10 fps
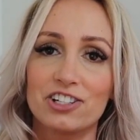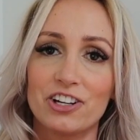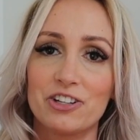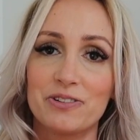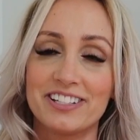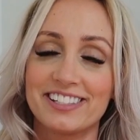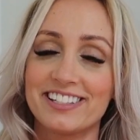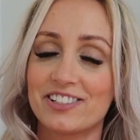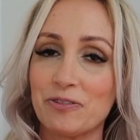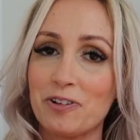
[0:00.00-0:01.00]
show you is
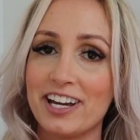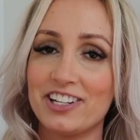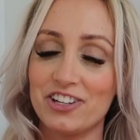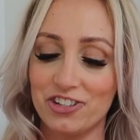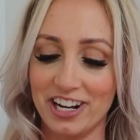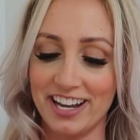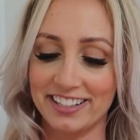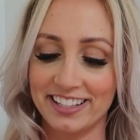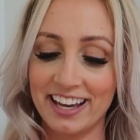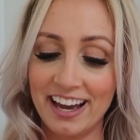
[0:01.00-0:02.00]
this red dress.